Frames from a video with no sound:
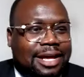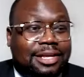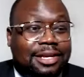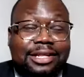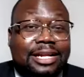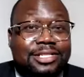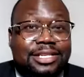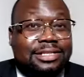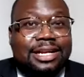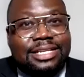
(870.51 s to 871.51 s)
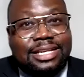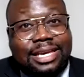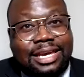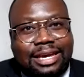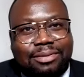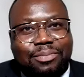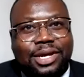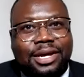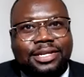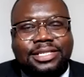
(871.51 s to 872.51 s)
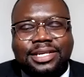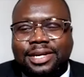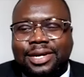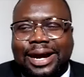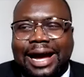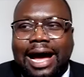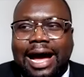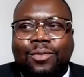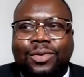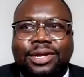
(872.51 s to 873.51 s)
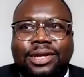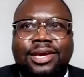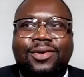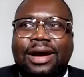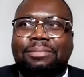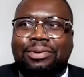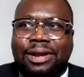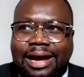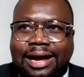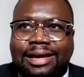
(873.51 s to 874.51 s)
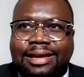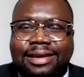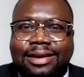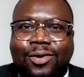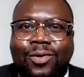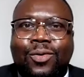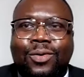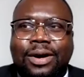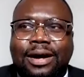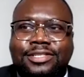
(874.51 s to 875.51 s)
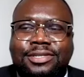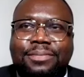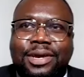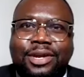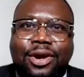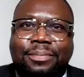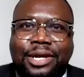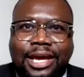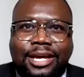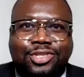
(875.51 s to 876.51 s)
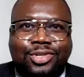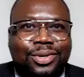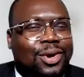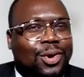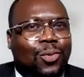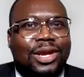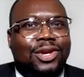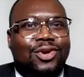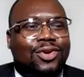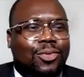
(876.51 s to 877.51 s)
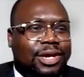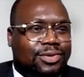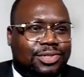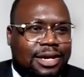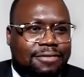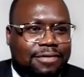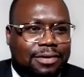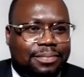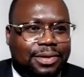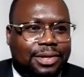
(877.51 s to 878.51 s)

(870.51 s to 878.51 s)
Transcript: I think that's a key, because how will you apply or submit your application when you don't know where to start from?